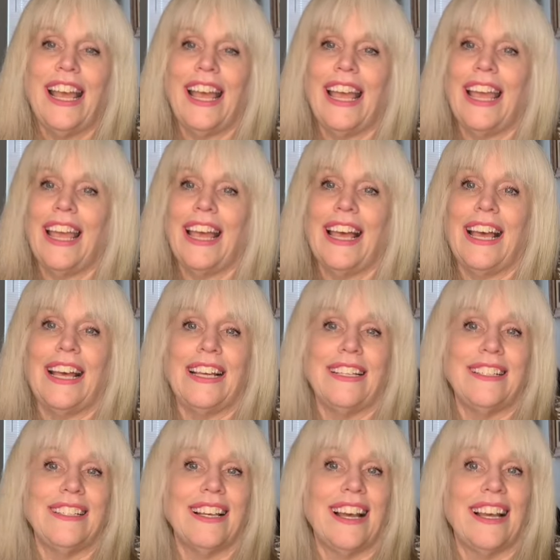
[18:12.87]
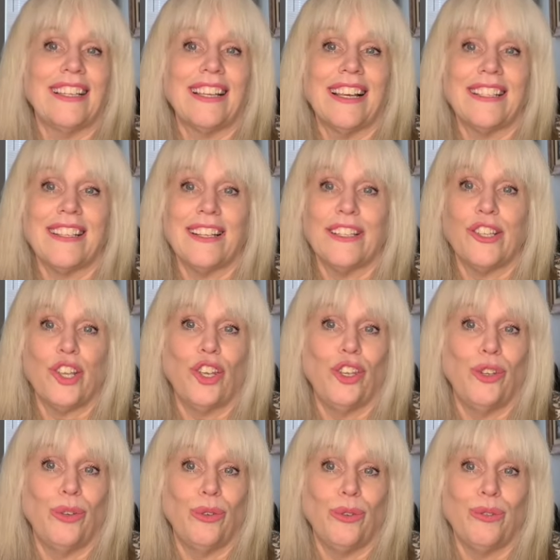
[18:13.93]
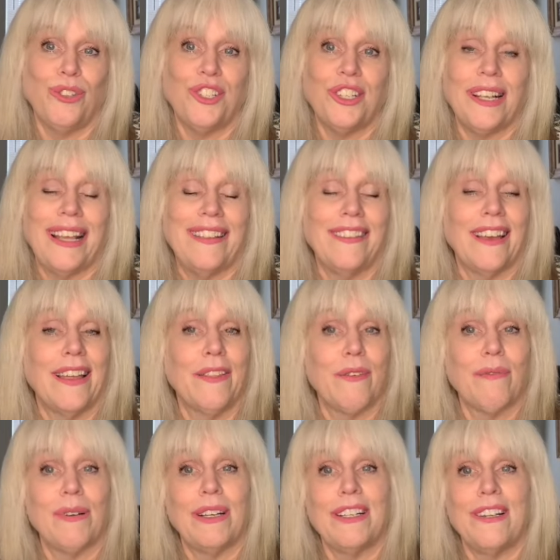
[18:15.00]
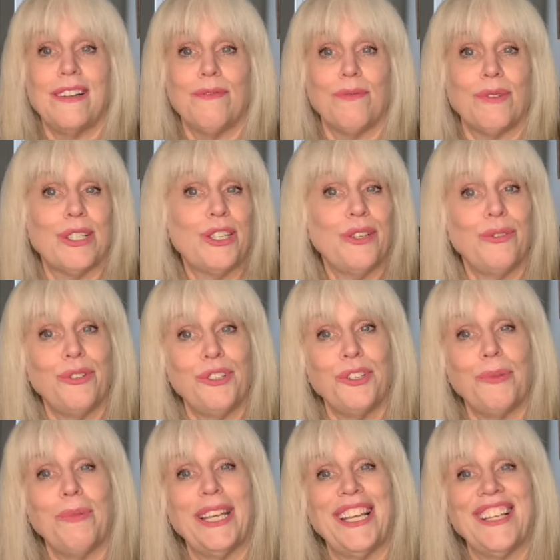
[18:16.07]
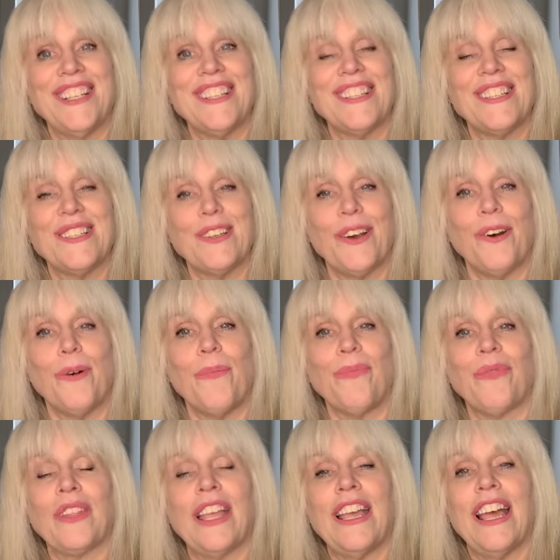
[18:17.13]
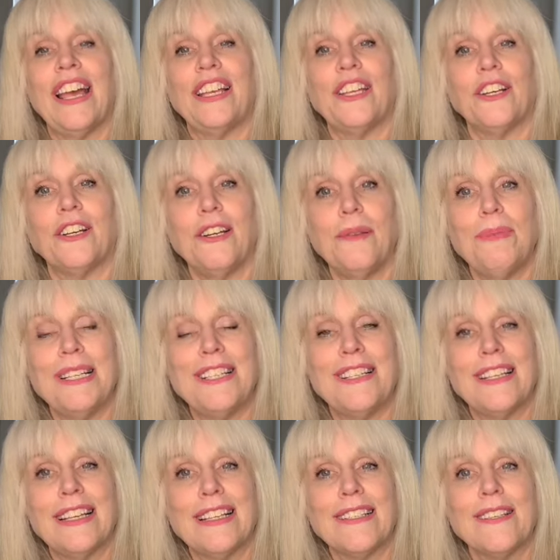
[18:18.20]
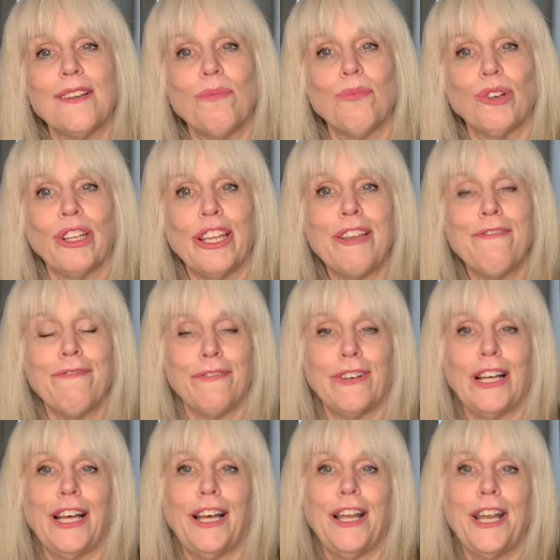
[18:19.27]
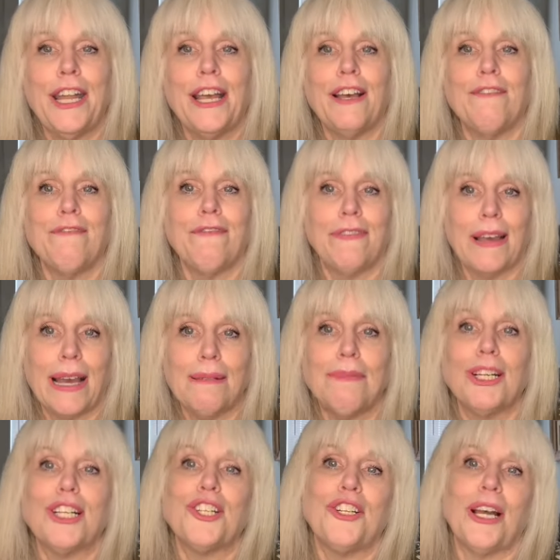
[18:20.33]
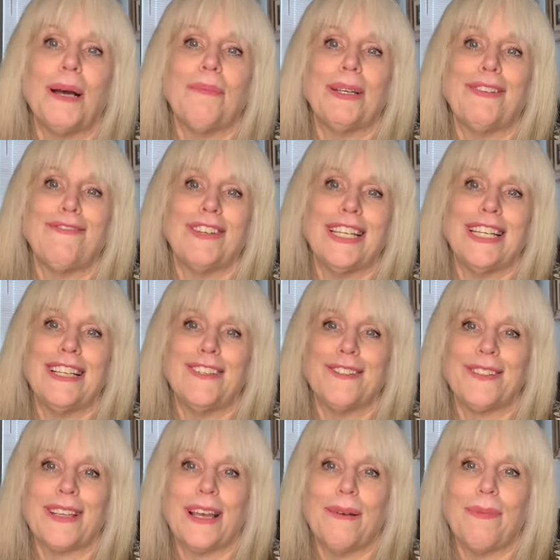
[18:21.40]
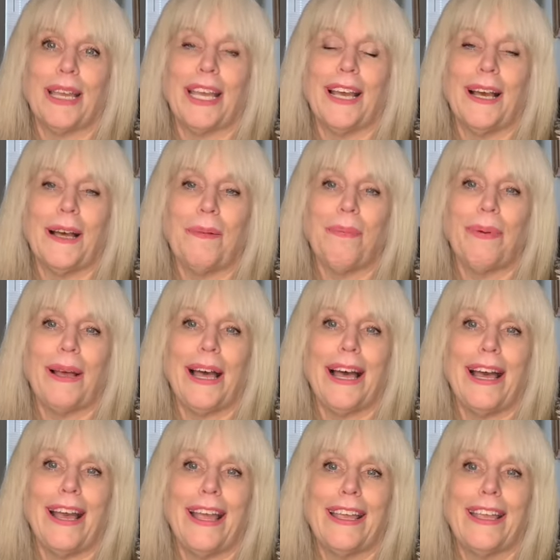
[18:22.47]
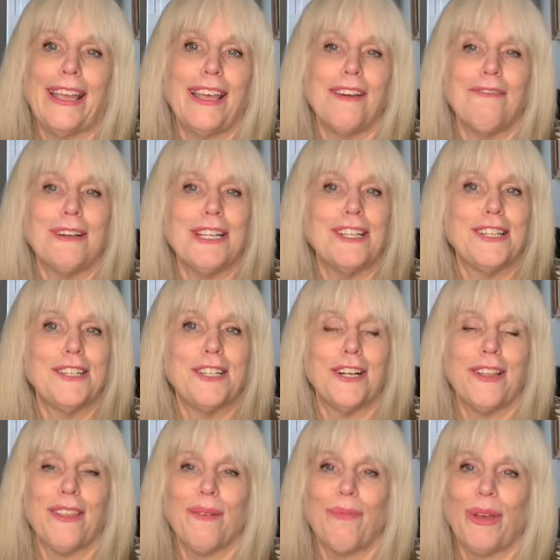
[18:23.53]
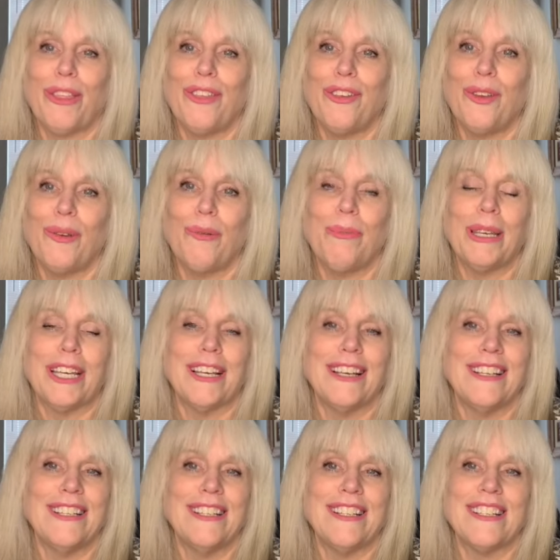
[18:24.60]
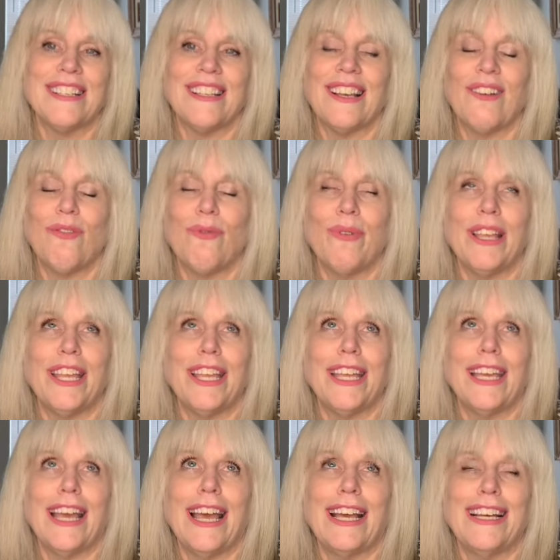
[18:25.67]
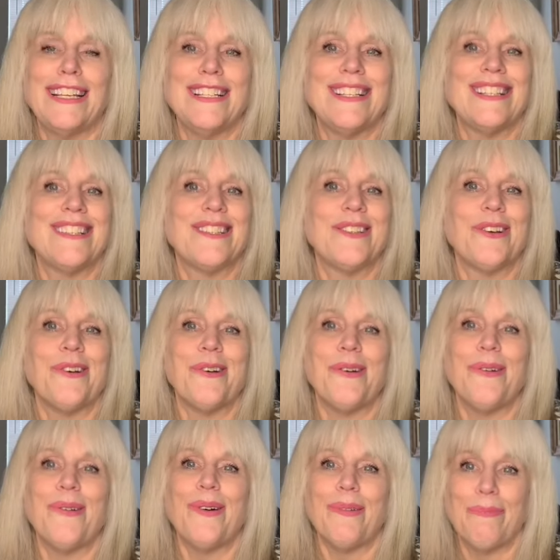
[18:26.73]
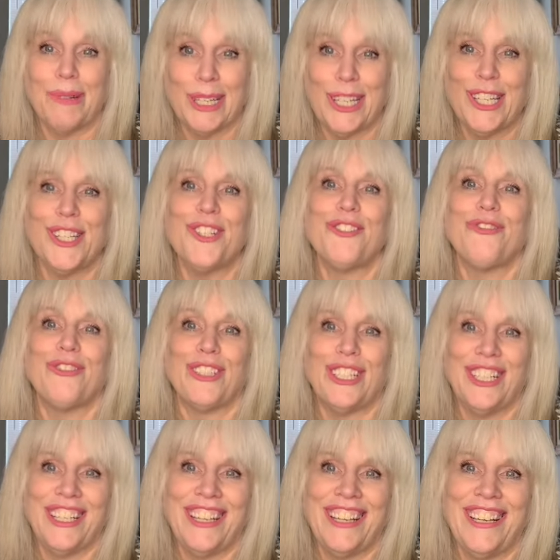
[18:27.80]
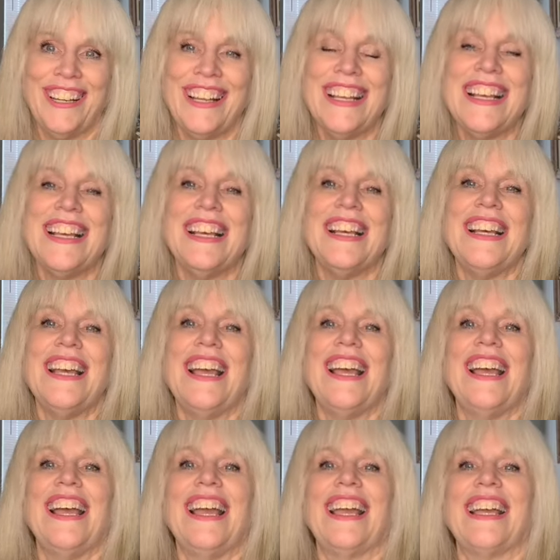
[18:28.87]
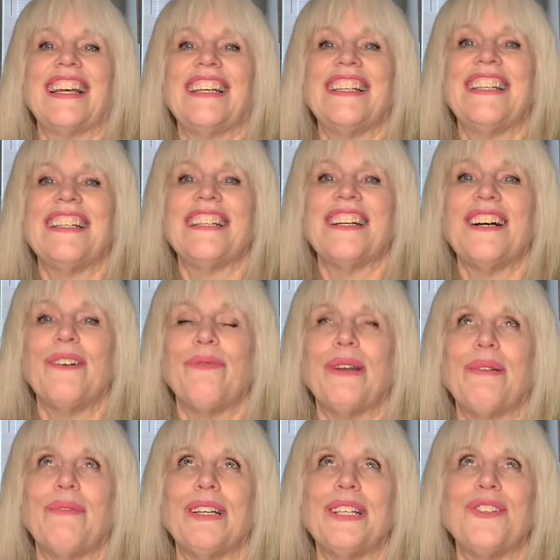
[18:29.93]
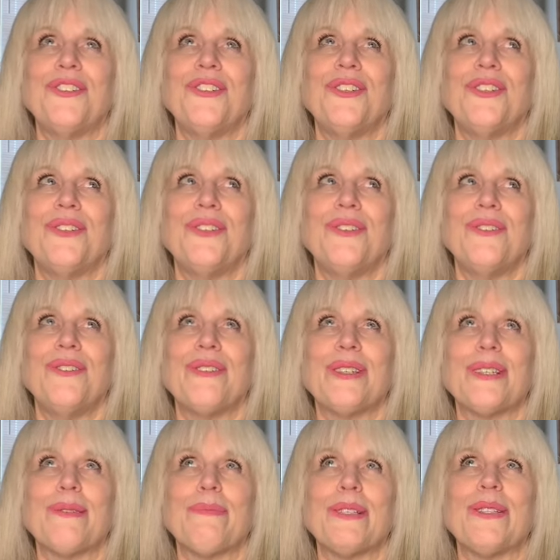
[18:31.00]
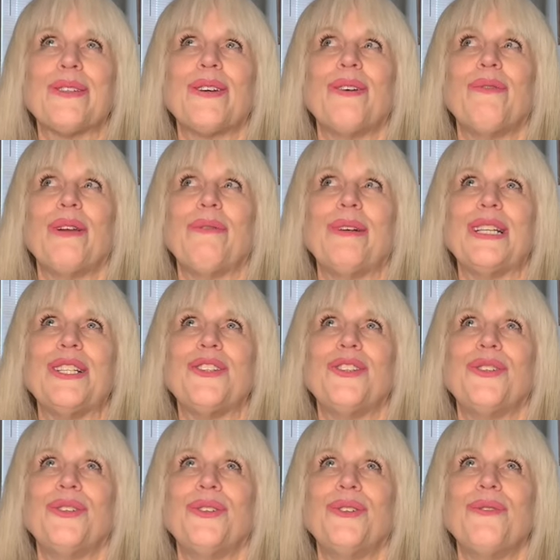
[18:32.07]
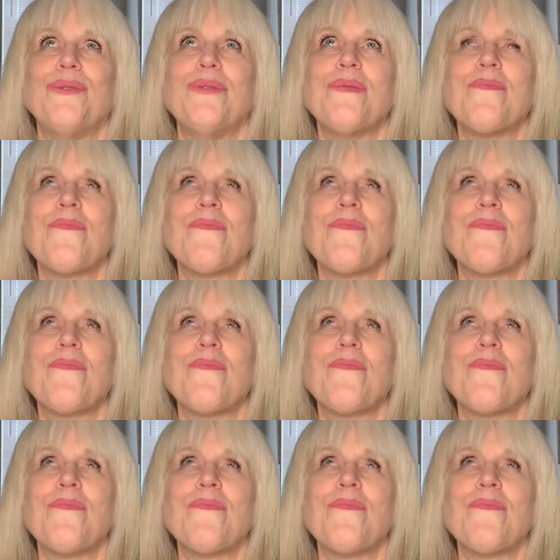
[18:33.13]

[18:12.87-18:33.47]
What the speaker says: and I guess it's huge, and the other one was huge to me. So you're going to be seeing some really fun fabric shopping videos coming up. I can't wait to share them with you because we had so much fun. And we went to, 6 months ago, we went to